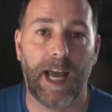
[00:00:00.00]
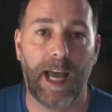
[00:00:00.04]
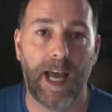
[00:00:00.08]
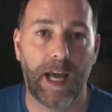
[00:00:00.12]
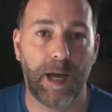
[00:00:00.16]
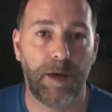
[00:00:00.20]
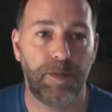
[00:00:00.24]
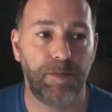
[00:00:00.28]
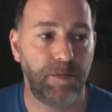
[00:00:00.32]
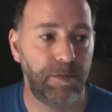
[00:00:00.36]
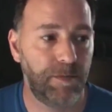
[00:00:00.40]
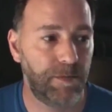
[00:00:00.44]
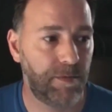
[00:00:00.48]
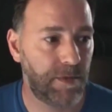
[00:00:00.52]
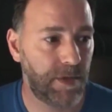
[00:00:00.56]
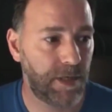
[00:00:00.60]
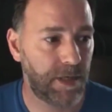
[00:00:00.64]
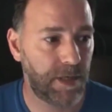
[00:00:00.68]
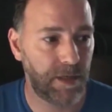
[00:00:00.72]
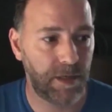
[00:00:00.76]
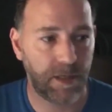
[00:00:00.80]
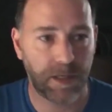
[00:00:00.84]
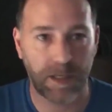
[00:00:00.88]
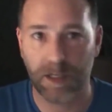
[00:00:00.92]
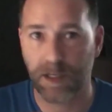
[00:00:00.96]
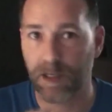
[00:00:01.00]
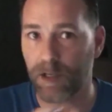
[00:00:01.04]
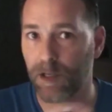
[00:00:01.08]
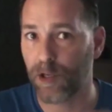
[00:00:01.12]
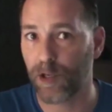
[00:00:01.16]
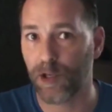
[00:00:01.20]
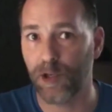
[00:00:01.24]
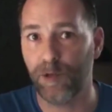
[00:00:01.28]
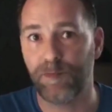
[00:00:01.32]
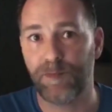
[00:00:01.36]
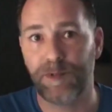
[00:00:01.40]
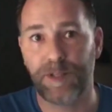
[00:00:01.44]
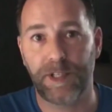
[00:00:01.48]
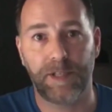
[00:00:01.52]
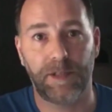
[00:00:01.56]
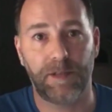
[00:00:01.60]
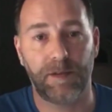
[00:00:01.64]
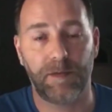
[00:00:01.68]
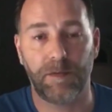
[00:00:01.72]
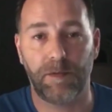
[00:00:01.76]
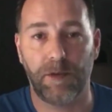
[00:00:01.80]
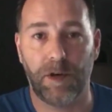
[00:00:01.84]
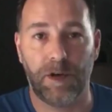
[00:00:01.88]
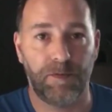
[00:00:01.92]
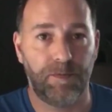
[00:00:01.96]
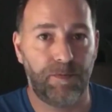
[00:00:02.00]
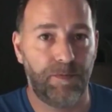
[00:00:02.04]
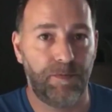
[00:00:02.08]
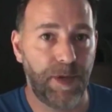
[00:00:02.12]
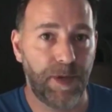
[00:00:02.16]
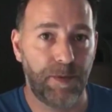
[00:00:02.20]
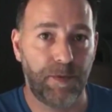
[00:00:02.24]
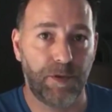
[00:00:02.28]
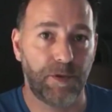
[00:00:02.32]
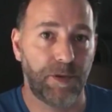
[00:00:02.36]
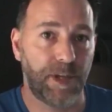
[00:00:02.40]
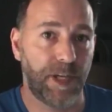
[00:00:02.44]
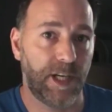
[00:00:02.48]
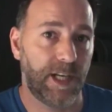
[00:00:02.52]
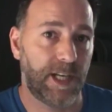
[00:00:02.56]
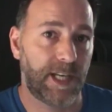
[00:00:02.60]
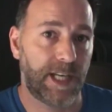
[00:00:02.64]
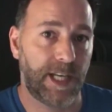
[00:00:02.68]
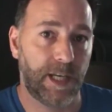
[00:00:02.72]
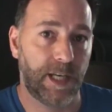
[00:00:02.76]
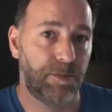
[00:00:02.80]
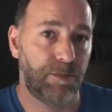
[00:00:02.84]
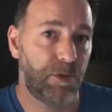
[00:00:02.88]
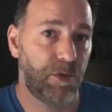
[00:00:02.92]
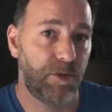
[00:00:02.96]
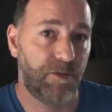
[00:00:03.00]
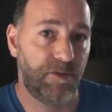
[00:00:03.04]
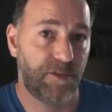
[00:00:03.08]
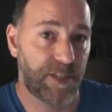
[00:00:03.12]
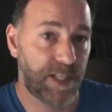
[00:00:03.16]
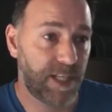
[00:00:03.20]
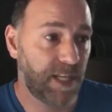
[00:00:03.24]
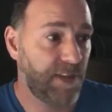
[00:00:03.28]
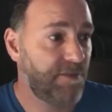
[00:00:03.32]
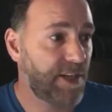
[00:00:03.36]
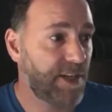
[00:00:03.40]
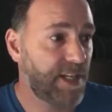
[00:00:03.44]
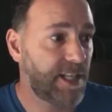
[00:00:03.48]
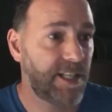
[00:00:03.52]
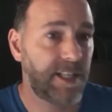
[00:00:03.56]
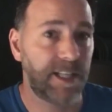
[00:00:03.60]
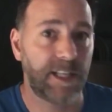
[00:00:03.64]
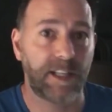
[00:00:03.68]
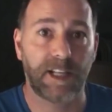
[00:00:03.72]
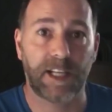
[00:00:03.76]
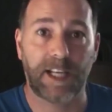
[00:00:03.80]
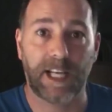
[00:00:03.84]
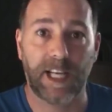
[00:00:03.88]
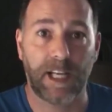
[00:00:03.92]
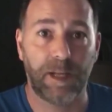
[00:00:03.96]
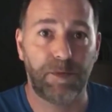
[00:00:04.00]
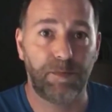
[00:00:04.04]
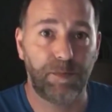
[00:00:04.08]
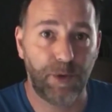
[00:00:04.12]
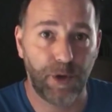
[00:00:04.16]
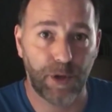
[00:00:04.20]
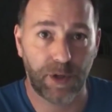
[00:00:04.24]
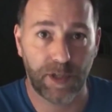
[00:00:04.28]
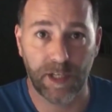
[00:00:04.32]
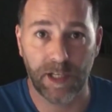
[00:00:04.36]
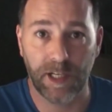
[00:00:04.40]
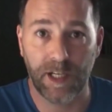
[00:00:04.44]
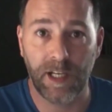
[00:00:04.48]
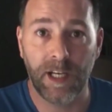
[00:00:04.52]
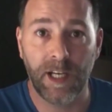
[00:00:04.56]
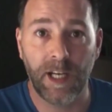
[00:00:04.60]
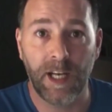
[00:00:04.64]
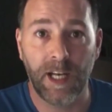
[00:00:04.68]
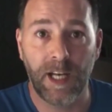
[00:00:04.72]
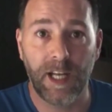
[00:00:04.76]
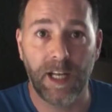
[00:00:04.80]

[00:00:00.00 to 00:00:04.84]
Um, groups of people that are kind of more vociferous and they're kind of putting the